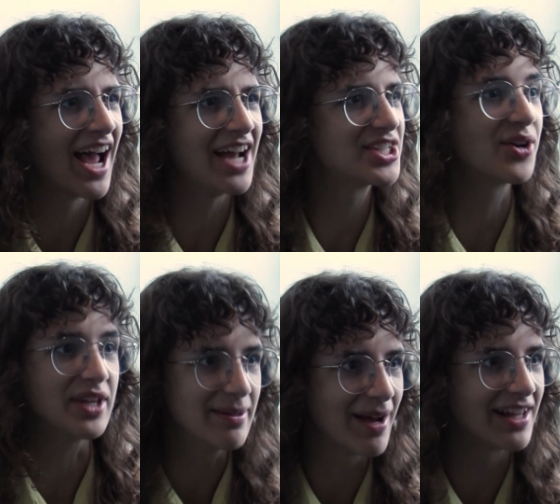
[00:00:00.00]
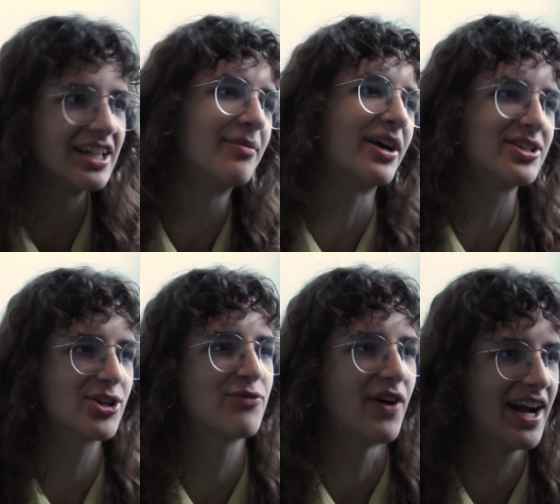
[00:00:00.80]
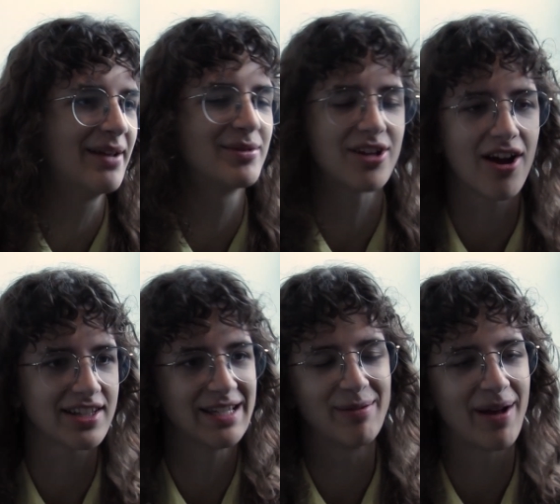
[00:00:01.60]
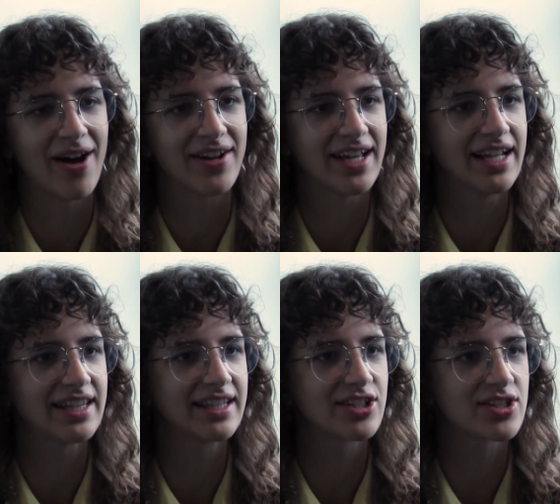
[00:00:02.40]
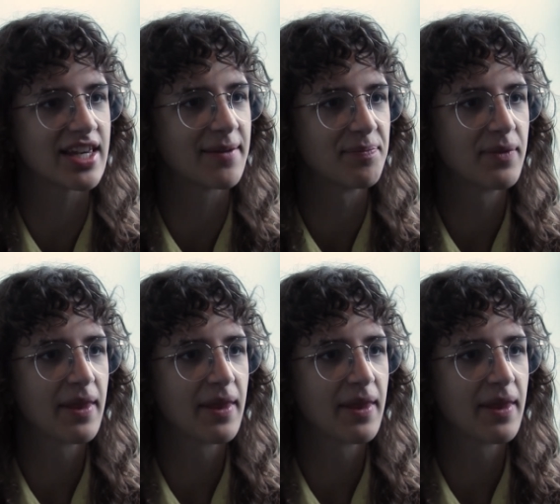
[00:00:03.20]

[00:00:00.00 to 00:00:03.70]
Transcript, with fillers: I should go email him or I should go find him and talk to him about it." And just like